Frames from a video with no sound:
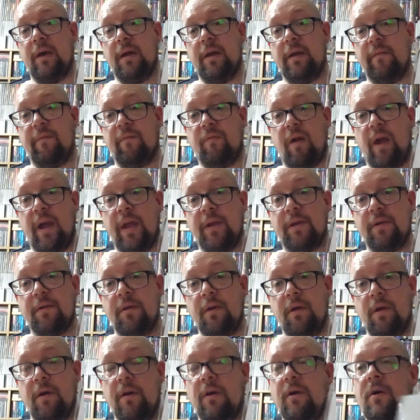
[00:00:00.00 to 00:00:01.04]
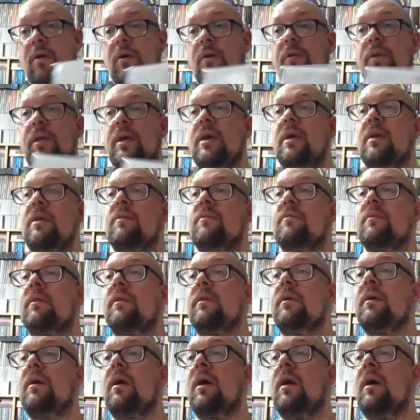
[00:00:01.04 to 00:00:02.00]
and Afraid on Heathen.